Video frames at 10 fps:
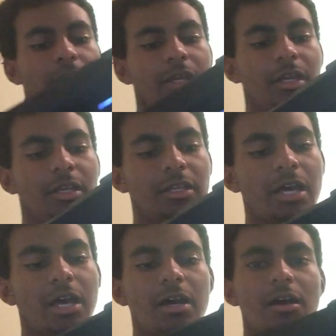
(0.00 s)
And
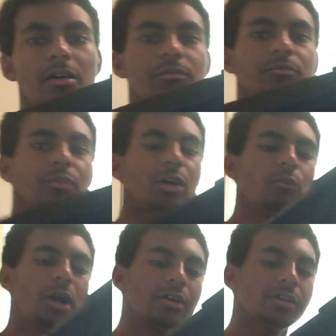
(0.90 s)
um, I
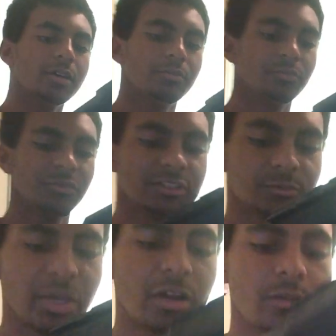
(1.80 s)
wired up this power